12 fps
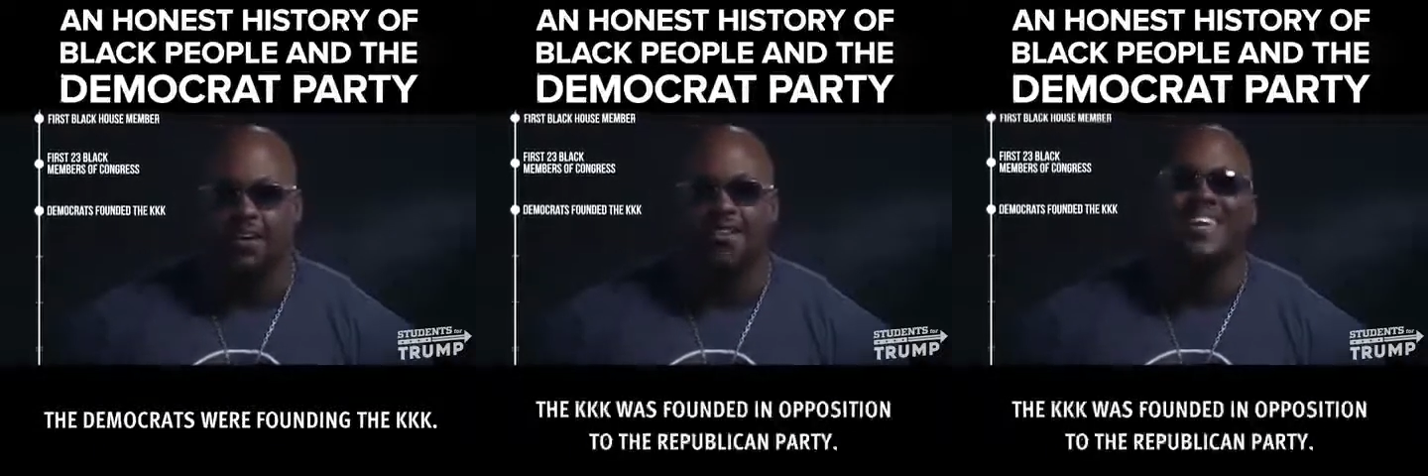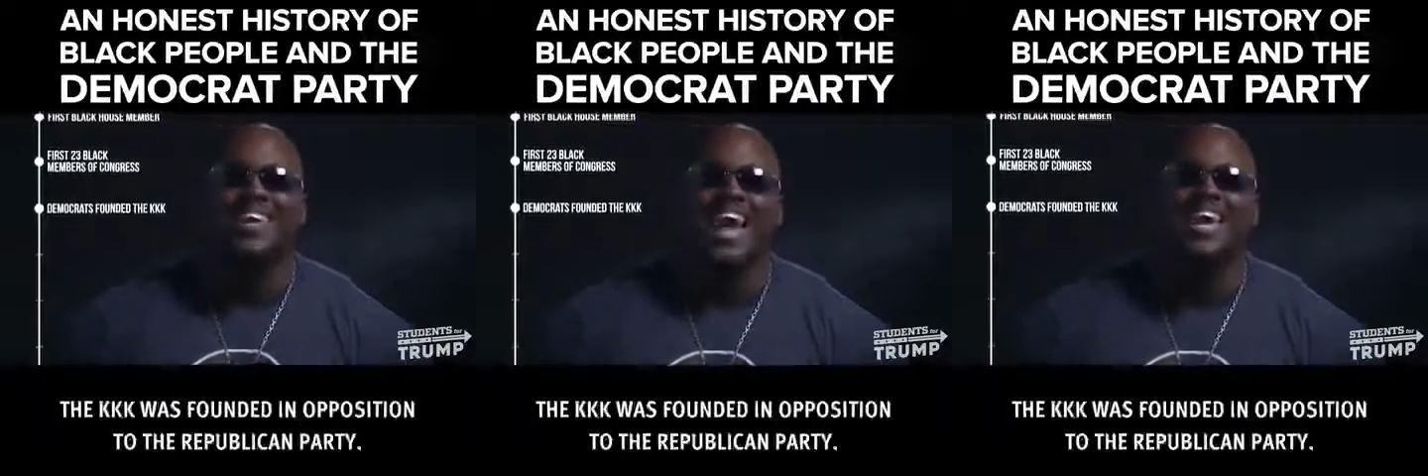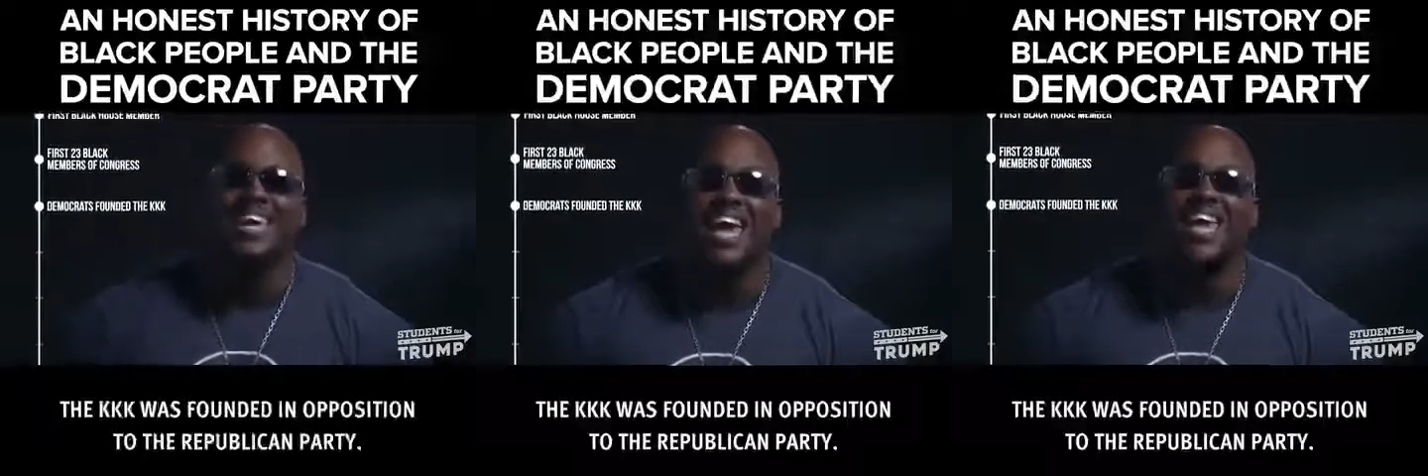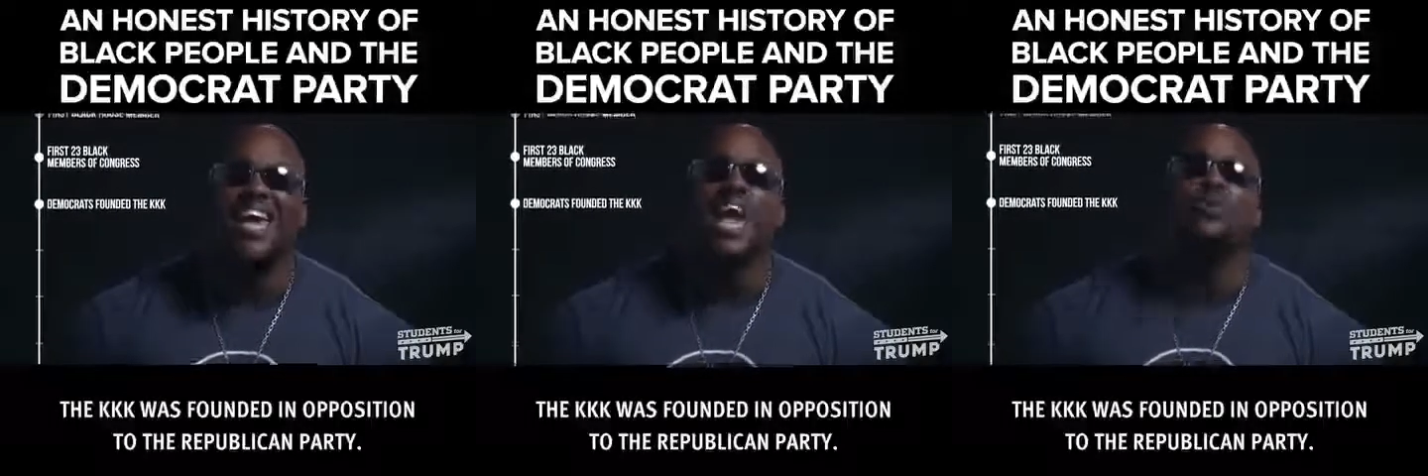The
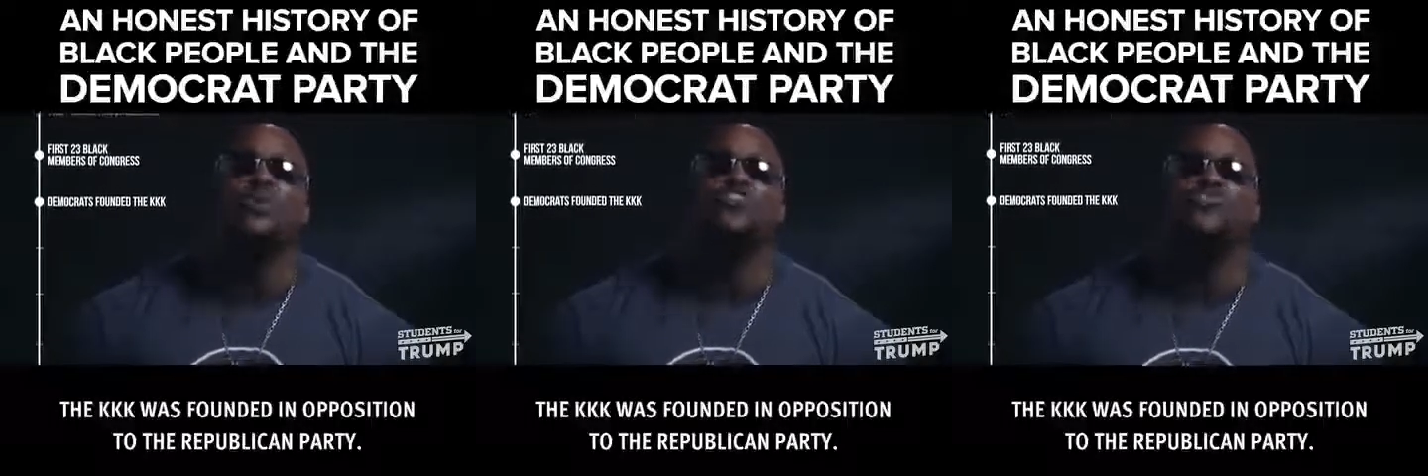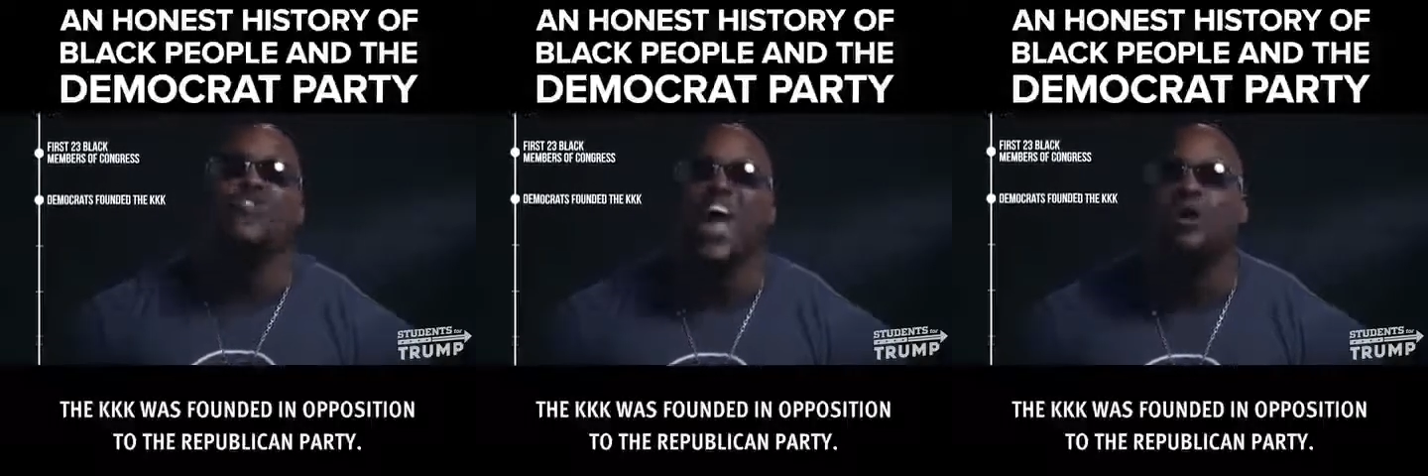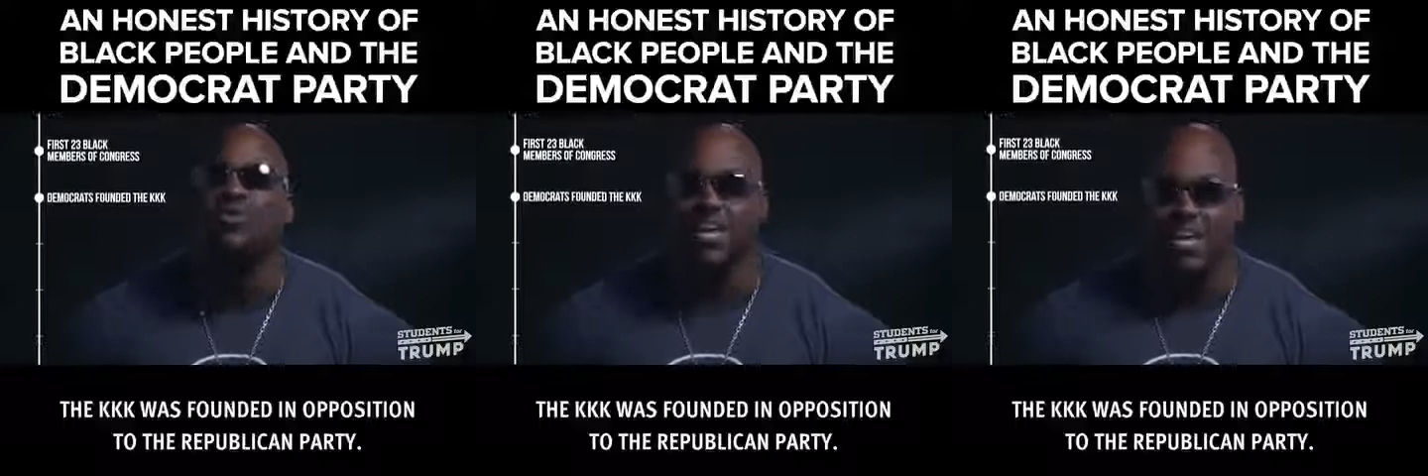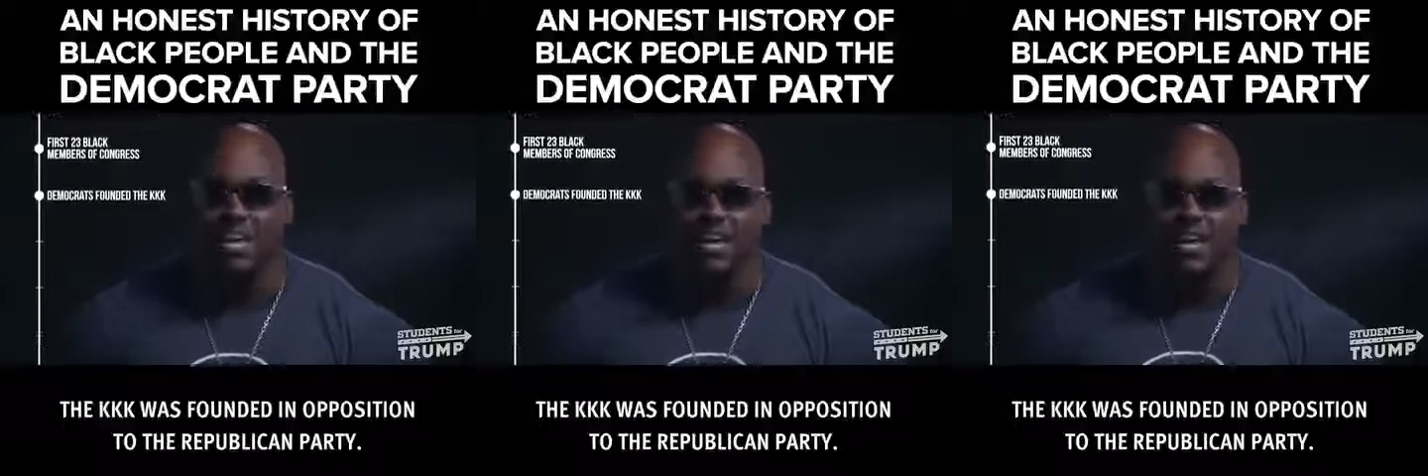KKK was
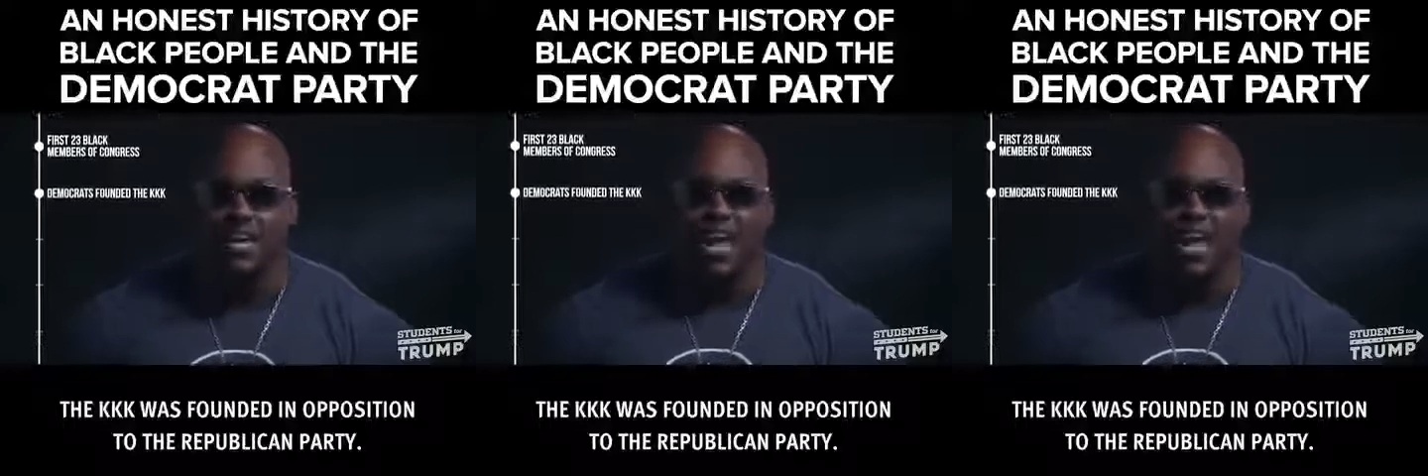founded